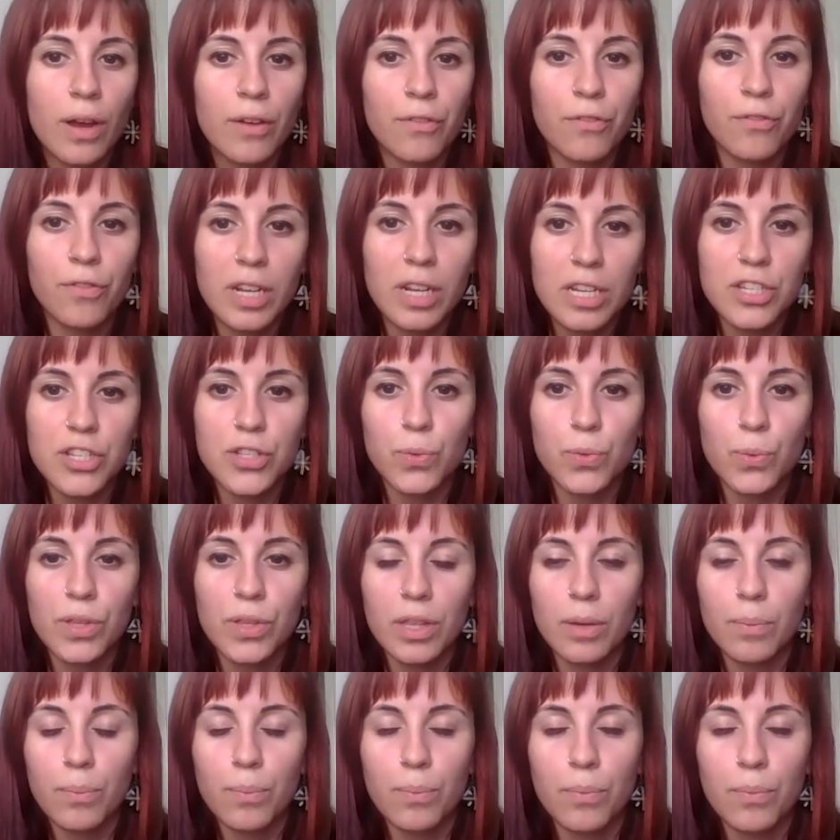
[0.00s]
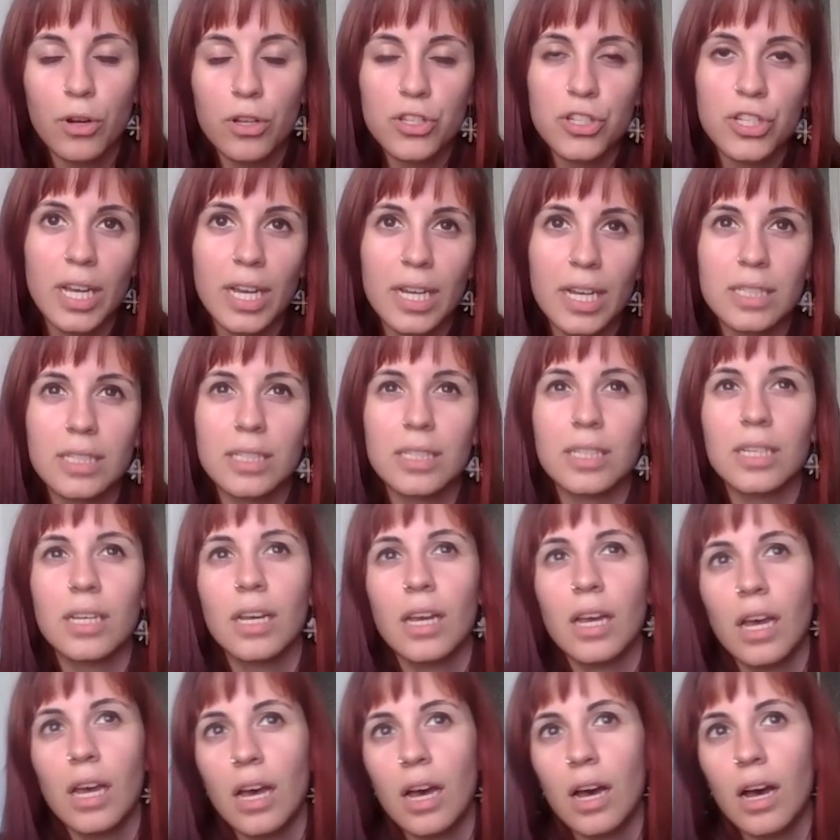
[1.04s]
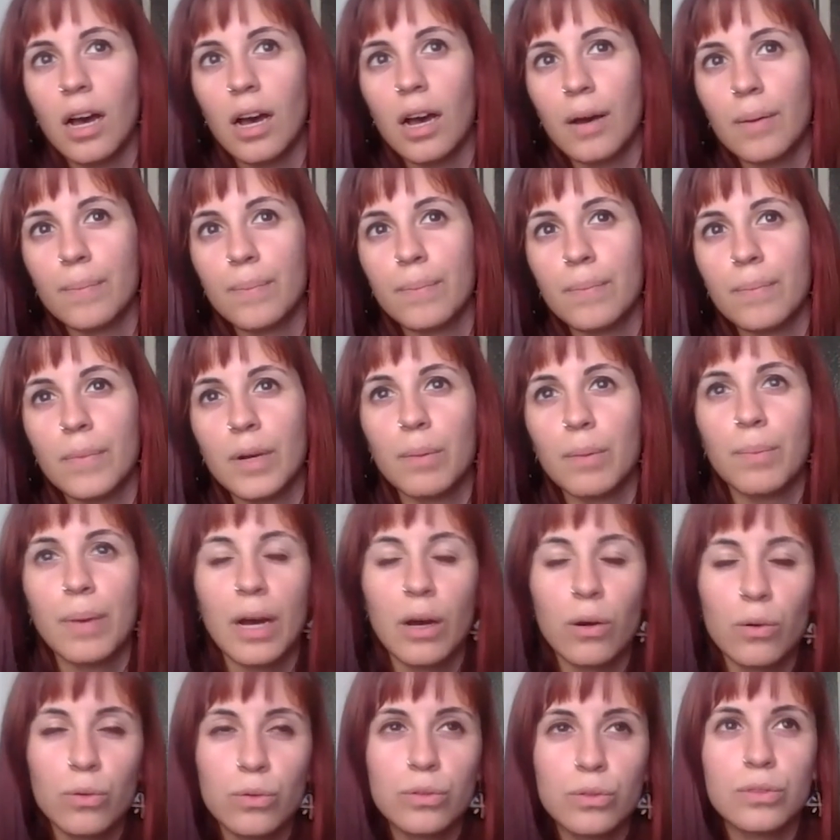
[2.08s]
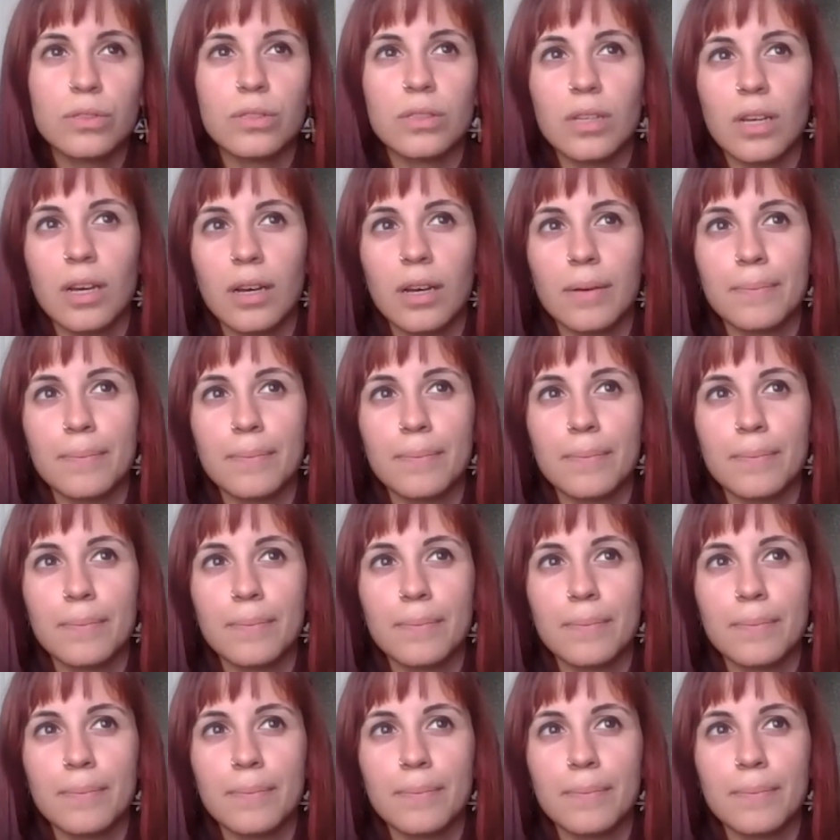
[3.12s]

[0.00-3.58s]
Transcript: so I finished with a project about